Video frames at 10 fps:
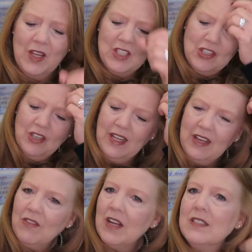they surely
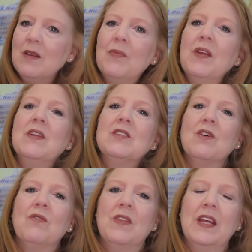have got something that's
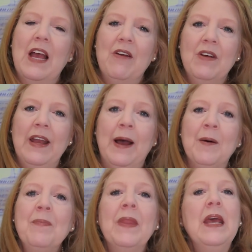over the counter
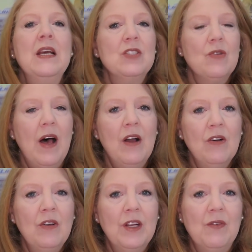now. So I'll
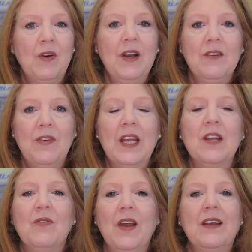go look for it, and if I
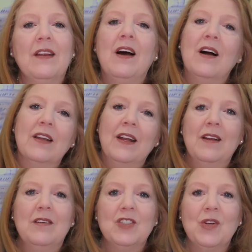can find it, I'll get
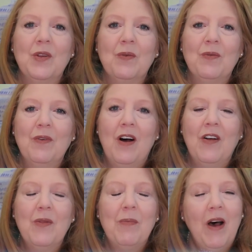it and show you
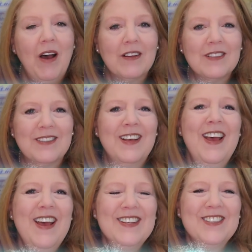all the box
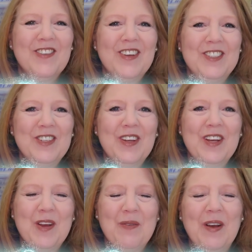so that you
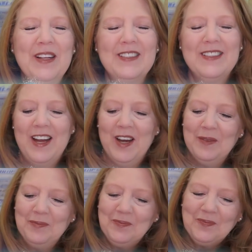can know what's there.